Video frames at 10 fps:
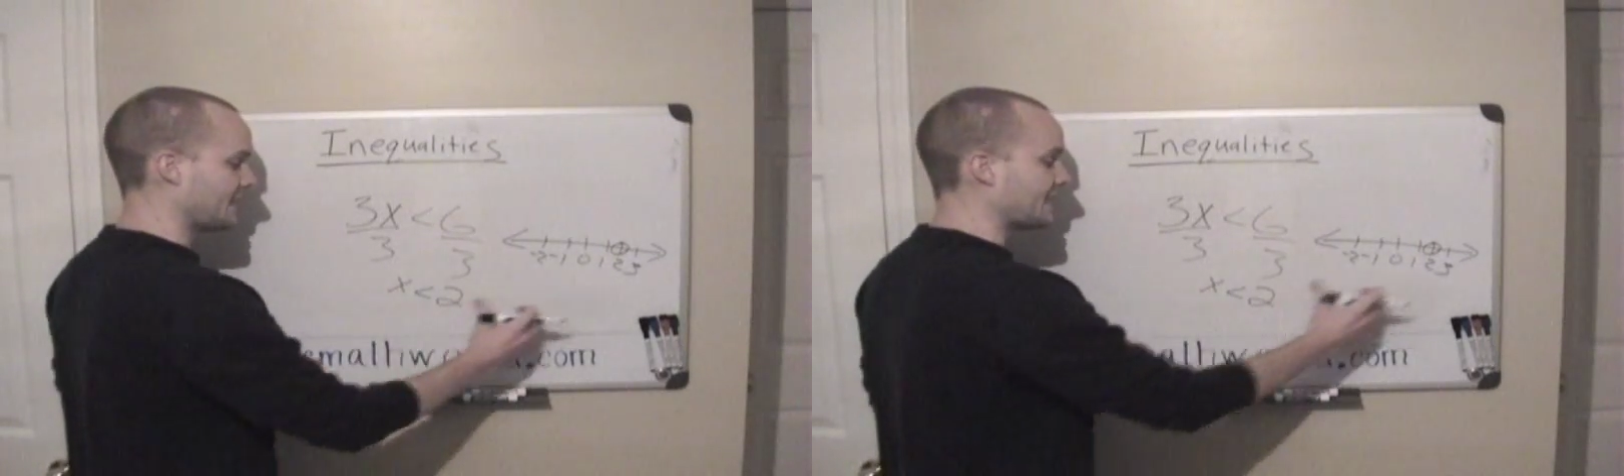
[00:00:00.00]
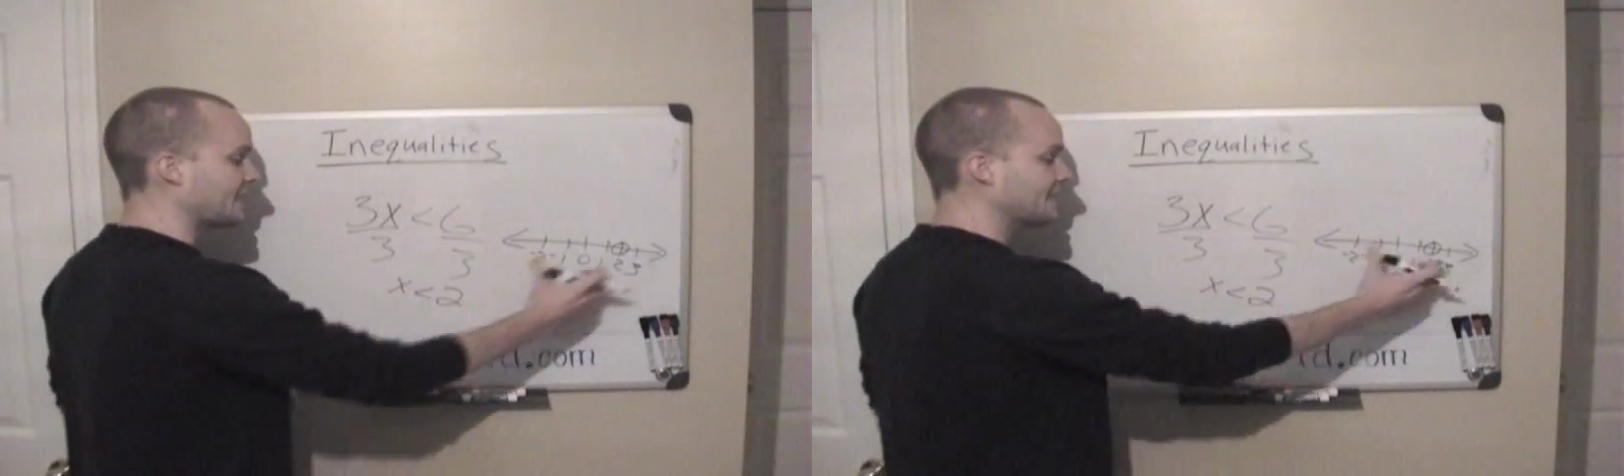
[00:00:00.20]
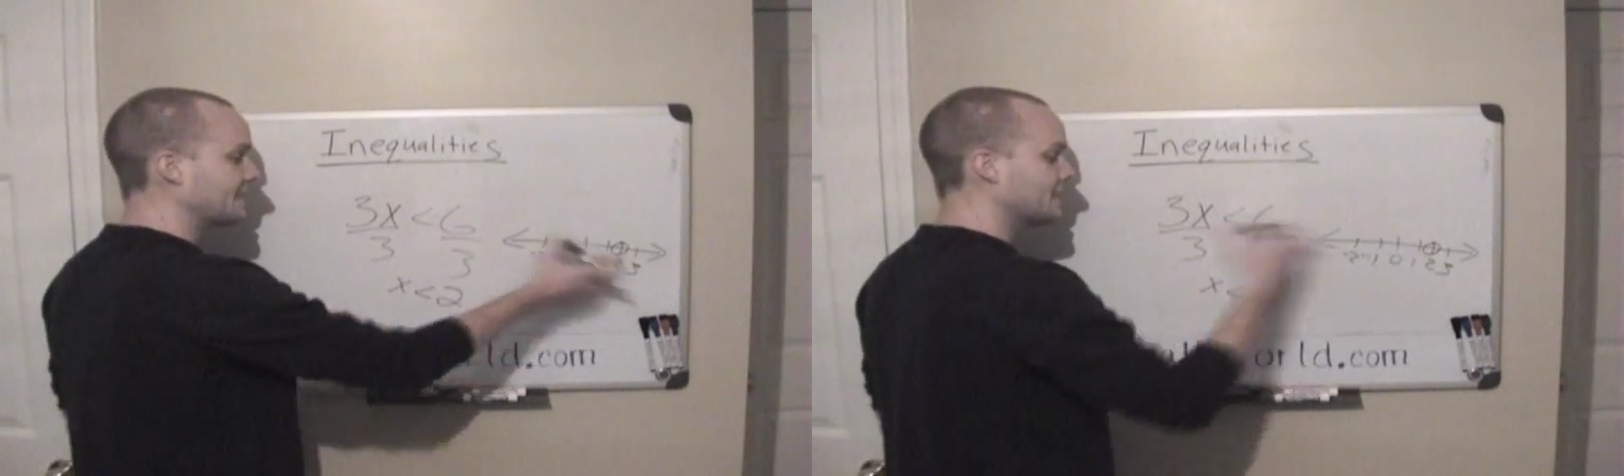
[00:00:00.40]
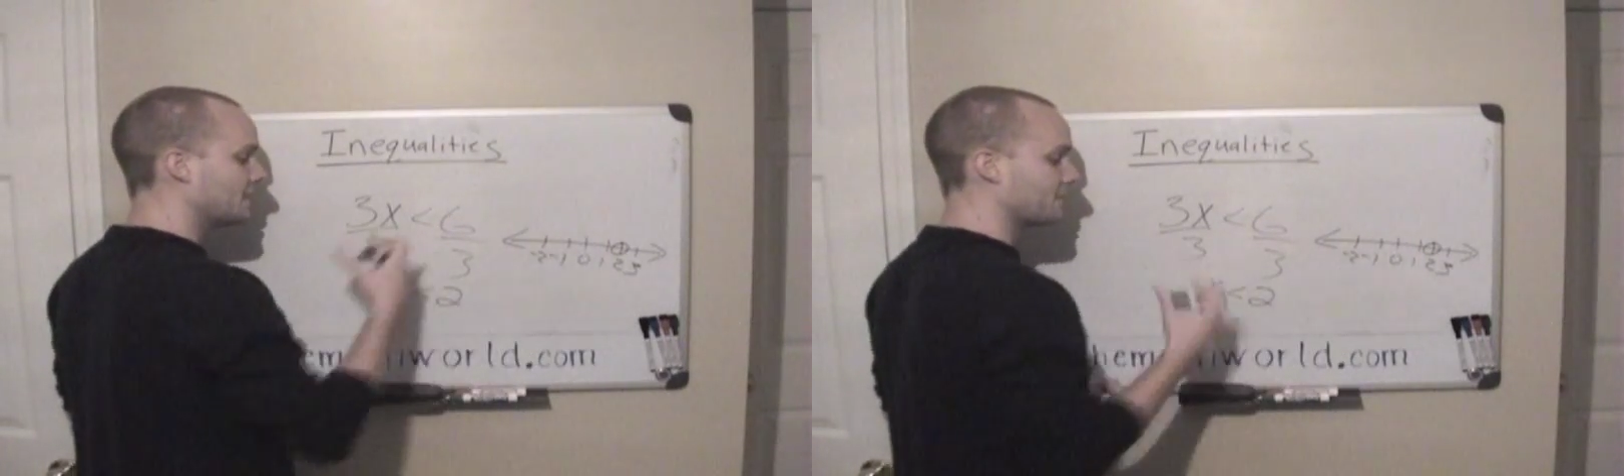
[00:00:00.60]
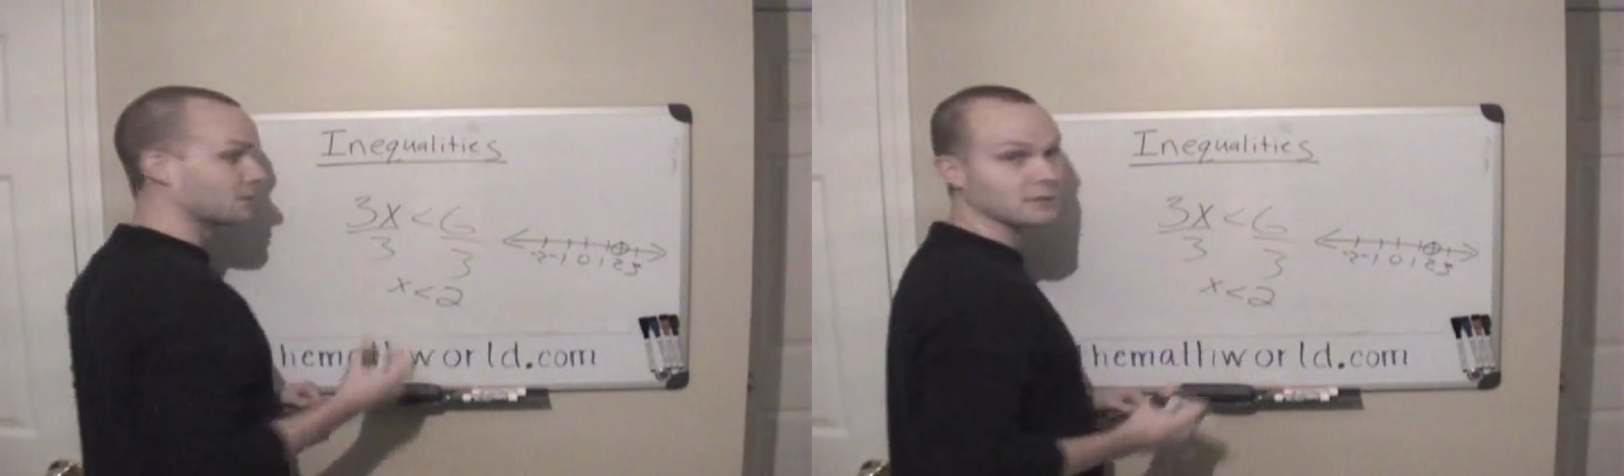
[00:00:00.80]
any
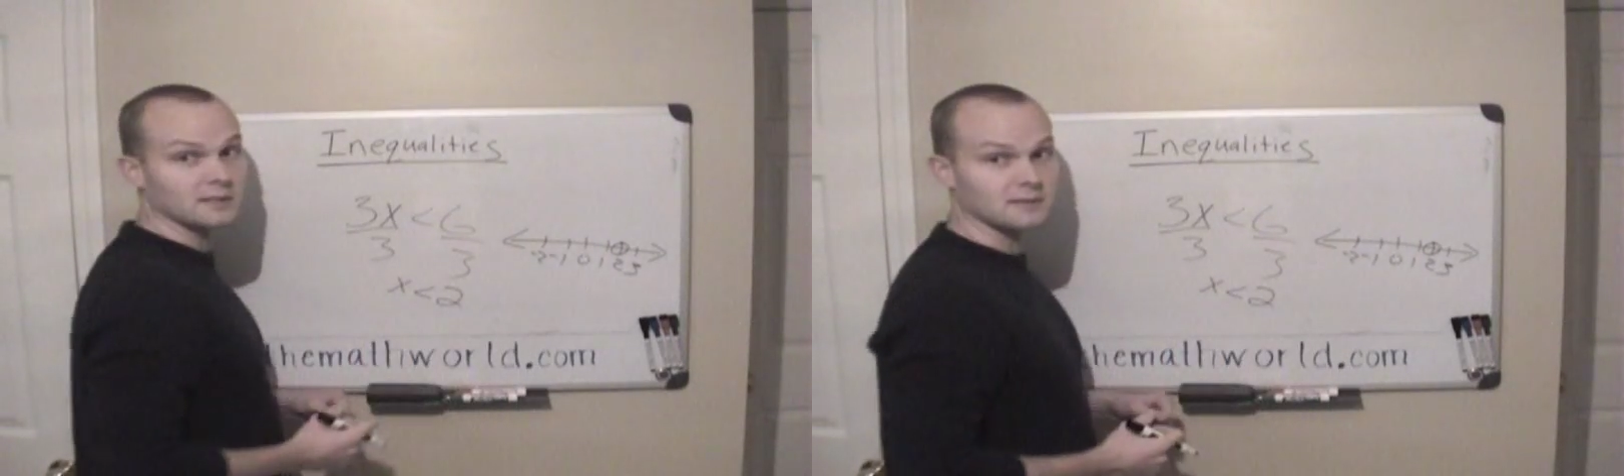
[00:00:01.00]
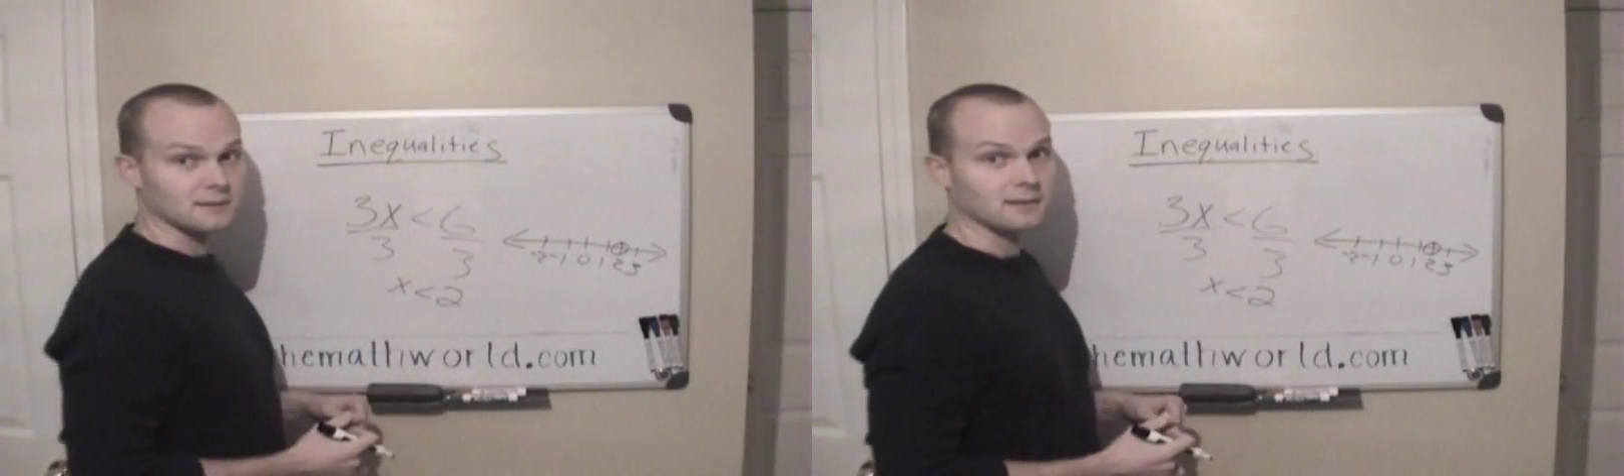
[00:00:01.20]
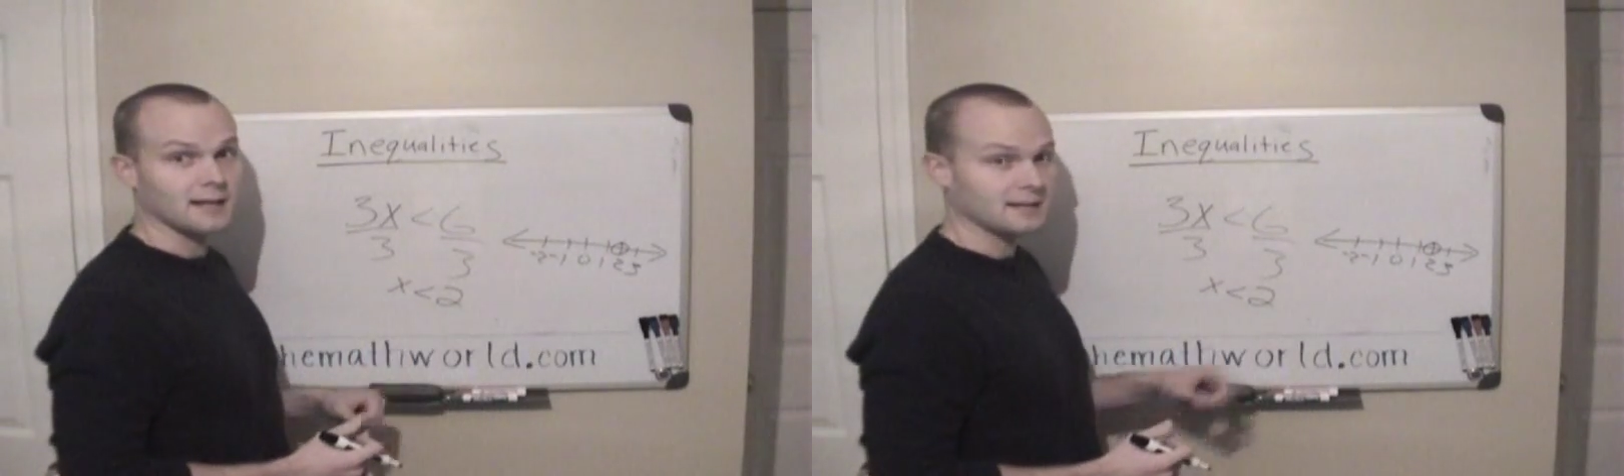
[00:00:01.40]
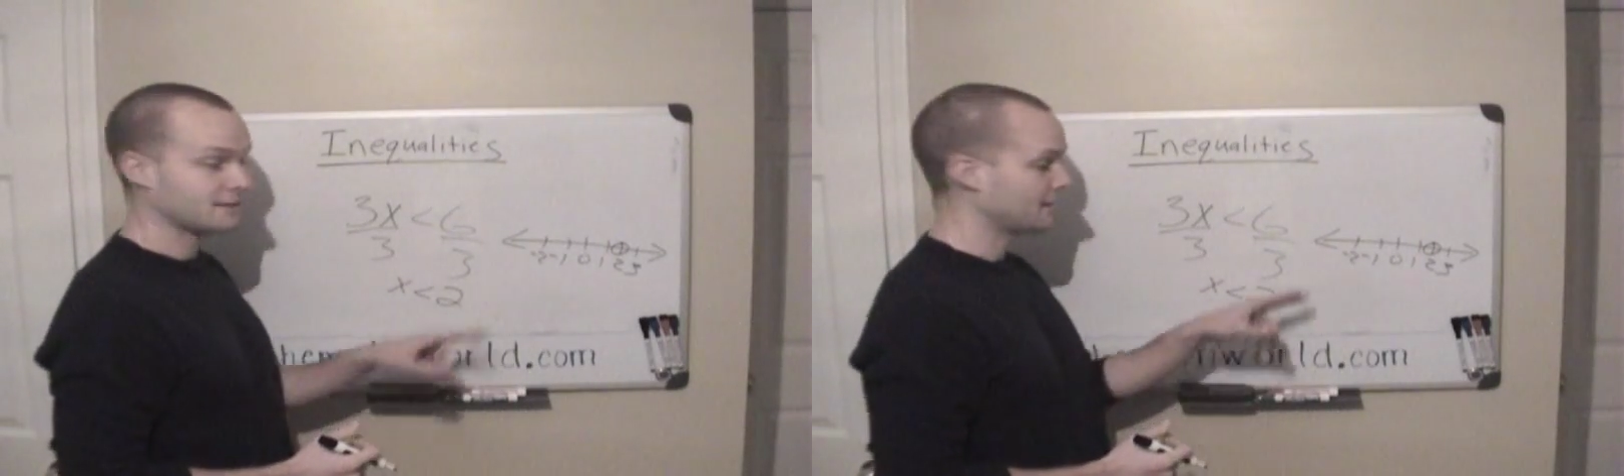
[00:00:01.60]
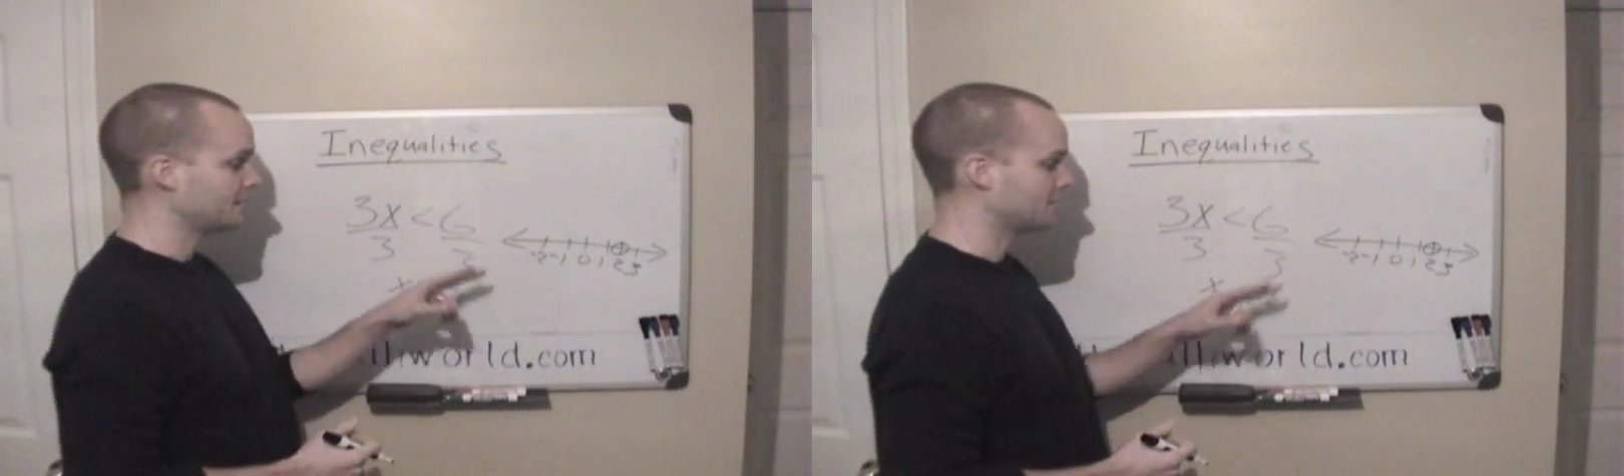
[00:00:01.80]
number that's
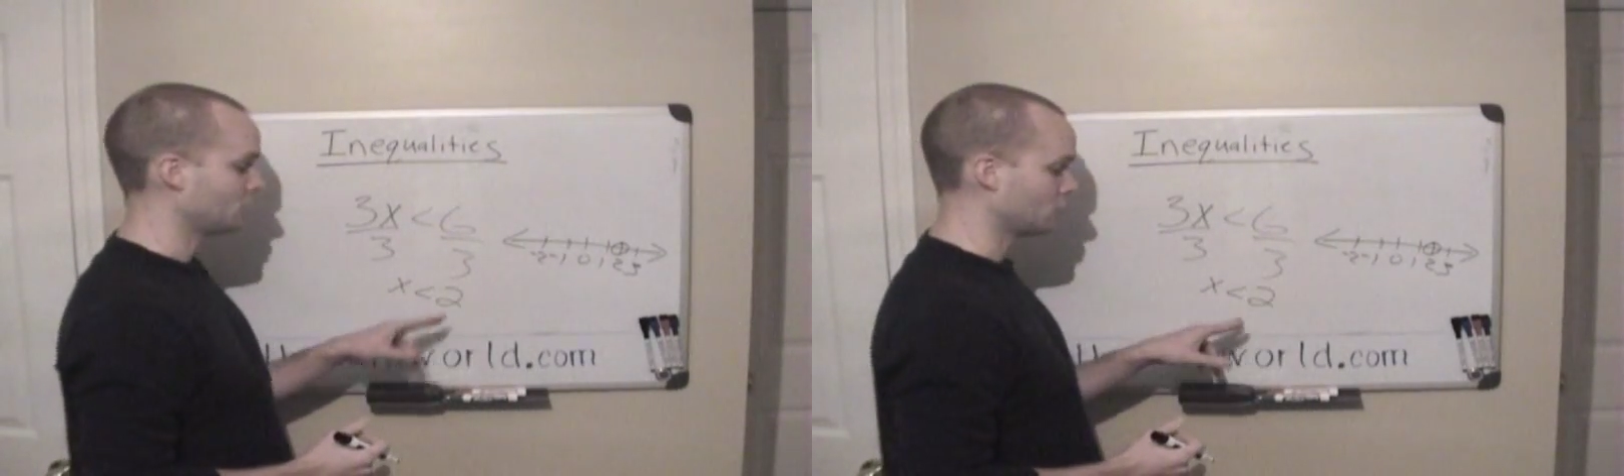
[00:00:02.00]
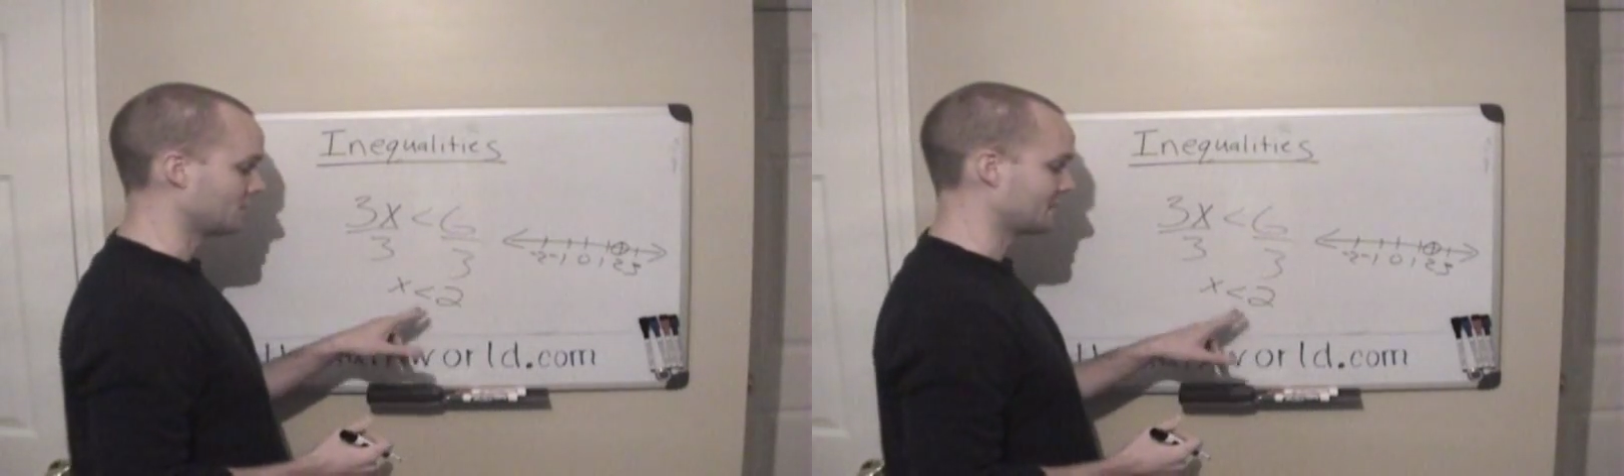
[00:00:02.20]
less than two,